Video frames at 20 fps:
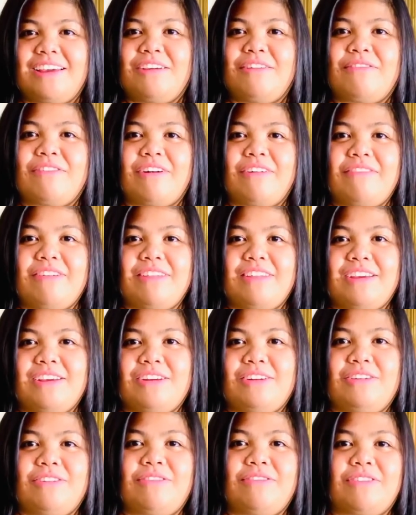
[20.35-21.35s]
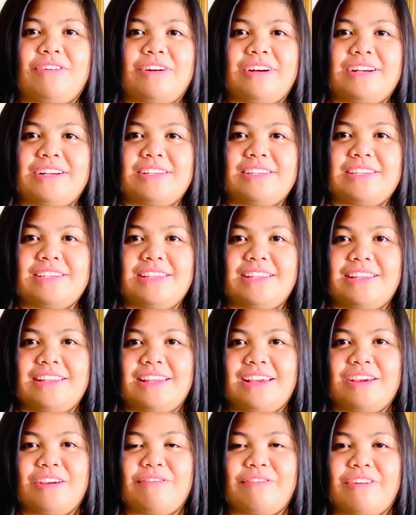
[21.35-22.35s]
for everything you do for us.
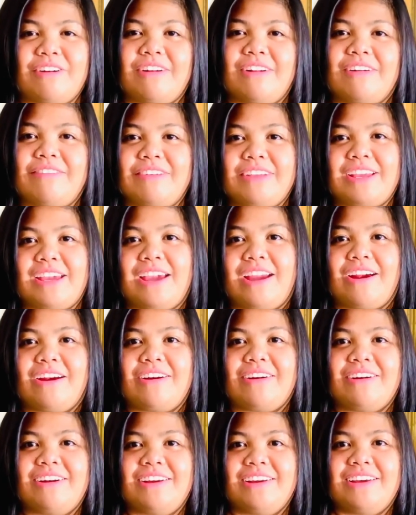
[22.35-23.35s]
Thank you for your love and care.